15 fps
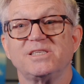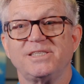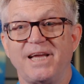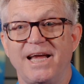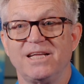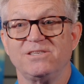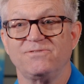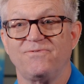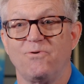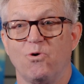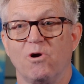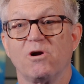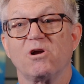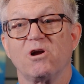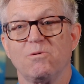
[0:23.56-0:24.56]
stands
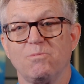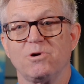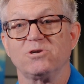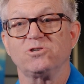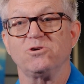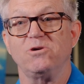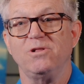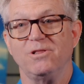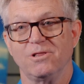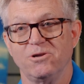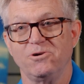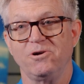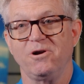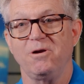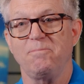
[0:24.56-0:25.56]
for Commercial
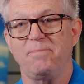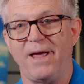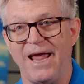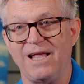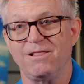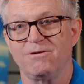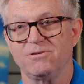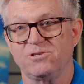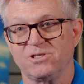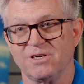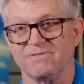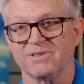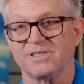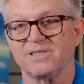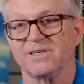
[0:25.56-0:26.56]
Lunar Payload
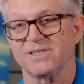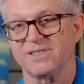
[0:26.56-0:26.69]
Services,